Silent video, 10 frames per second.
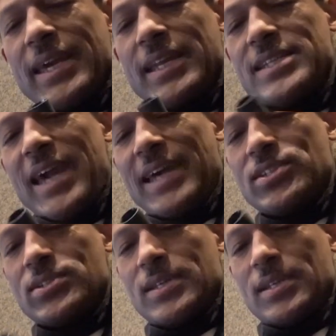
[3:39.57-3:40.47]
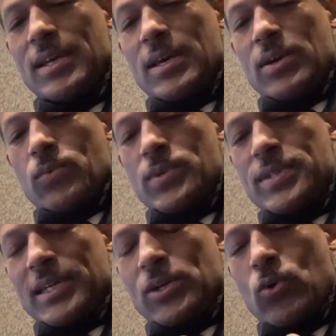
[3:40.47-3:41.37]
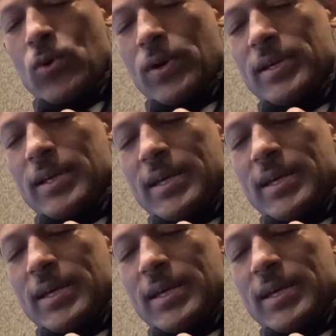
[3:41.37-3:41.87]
and attached it with that cork